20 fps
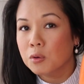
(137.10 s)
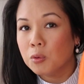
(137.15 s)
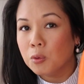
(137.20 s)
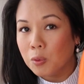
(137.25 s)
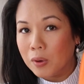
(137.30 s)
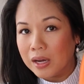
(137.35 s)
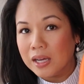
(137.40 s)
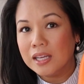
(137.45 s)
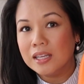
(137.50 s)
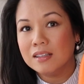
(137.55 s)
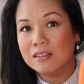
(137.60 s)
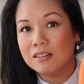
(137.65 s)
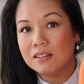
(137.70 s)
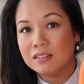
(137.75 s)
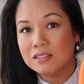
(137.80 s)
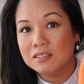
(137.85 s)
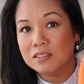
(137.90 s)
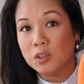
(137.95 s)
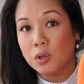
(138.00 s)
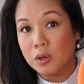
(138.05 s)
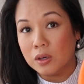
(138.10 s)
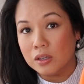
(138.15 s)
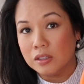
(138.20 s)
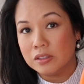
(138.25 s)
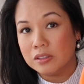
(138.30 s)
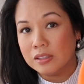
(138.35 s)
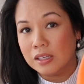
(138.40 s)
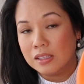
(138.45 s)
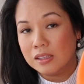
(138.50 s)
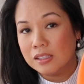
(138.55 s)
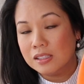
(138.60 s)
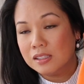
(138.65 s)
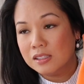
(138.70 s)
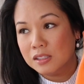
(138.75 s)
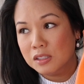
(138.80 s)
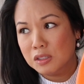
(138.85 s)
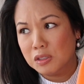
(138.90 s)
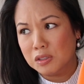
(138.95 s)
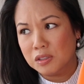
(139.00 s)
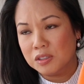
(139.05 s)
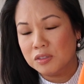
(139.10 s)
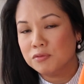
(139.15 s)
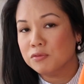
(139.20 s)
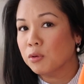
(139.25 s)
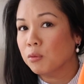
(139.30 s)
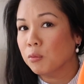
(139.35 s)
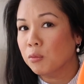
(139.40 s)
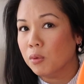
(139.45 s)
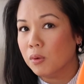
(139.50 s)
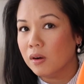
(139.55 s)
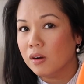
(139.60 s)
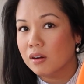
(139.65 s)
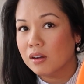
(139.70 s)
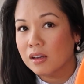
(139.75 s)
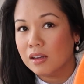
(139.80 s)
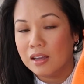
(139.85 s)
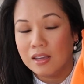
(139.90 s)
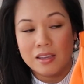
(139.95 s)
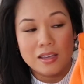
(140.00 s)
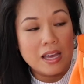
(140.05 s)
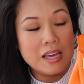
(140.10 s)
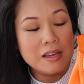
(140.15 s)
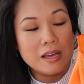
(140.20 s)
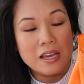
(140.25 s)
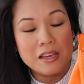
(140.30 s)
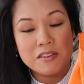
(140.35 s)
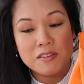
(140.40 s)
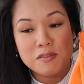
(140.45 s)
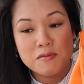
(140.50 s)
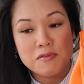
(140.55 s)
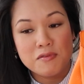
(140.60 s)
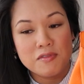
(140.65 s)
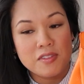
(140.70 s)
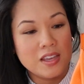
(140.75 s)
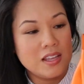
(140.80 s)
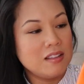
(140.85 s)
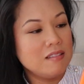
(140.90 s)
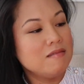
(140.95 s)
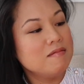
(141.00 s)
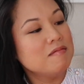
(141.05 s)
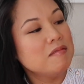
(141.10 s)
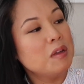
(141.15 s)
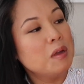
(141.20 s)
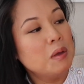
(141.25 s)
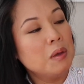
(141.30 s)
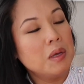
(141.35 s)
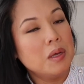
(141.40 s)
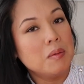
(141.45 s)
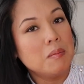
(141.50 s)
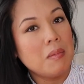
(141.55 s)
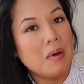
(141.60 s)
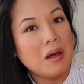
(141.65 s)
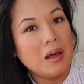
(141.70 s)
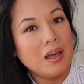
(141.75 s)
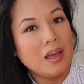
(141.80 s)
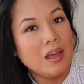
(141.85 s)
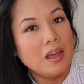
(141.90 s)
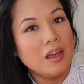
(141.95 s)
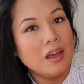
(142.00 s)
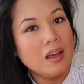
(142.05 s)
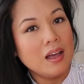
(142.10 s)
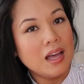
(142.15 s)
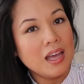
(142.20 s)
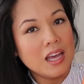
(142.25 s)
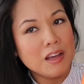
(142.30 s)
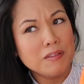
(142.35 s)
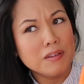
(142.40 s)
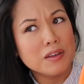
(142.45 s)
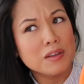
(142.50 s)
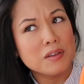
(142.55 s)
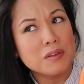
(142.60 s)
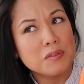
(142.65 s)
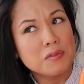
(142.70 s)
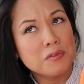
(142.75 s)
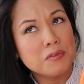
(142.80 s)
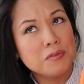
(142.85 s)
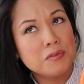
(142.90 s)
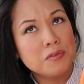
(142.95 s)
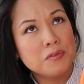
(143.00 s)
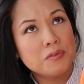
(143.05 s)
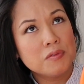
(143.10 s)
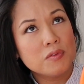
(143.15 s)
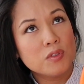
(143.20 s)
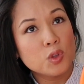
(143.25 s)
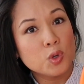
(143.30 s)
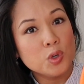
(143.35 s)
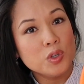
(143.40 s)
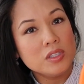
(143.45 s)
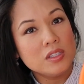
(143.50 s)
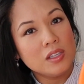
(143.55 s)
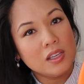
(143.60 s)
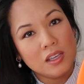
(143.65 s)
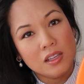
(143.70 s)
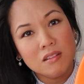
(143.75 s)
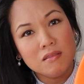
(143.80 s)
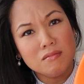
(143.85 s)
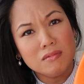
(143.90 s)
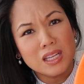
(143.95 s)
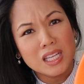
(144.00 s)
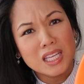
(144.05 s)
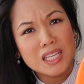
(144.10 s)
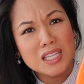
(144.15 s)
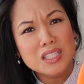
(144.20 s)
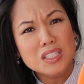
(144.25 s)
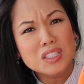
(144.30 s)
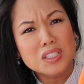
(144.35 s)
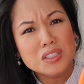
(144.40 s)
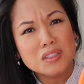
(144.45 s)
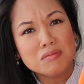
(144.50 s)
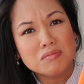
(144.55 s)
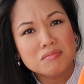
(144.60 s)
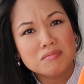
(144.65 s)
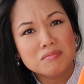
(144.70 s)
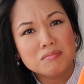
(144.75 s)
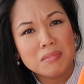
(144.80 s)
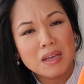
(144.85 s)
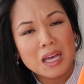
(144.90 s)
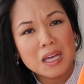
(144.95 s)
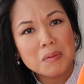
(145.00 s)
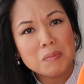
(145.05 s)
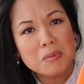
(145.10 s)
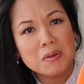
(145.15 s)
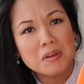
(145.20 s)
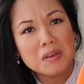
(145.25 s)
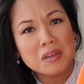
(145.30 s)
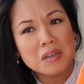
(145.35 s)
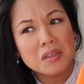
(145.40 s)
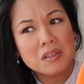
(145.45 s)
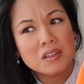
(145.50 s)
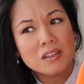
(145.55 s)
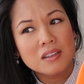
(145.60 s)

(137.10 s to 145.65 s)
quite large. Like, this is good for work. I could fit I have like a 13-inch MacBook